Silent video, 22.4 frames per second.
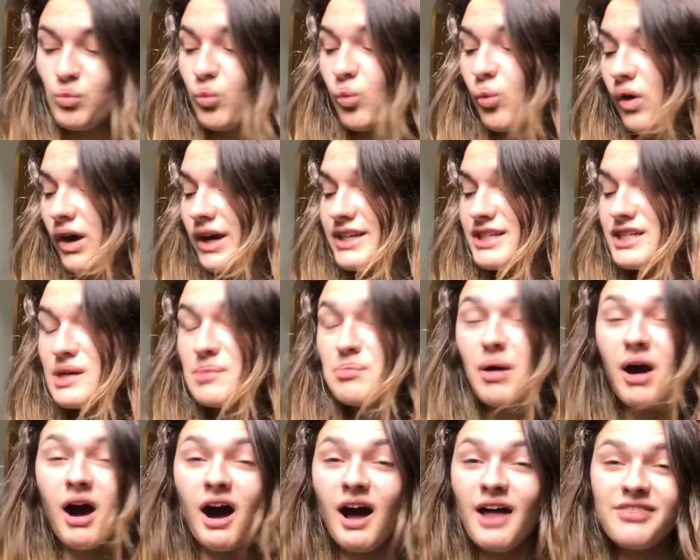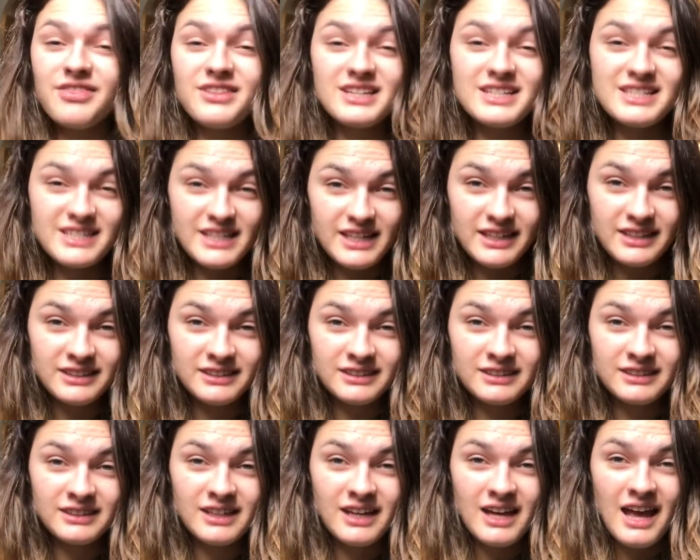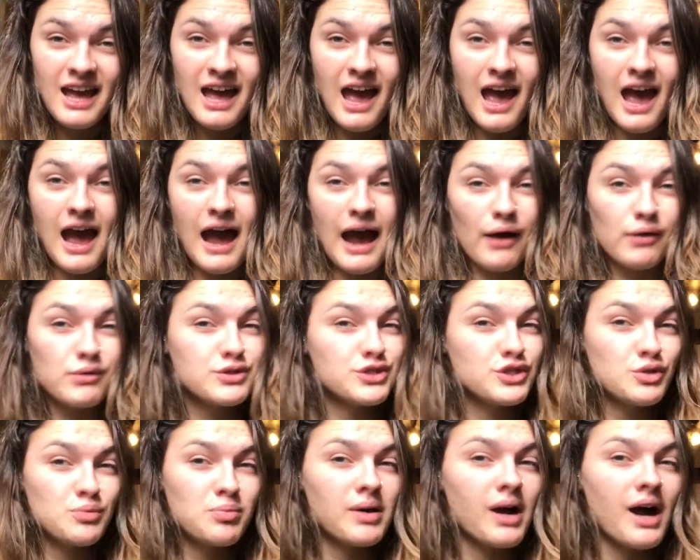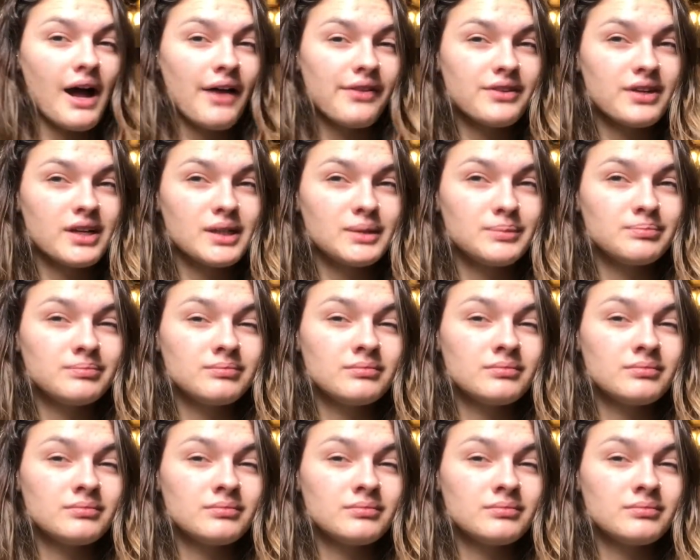what to pot these in, how to pot them,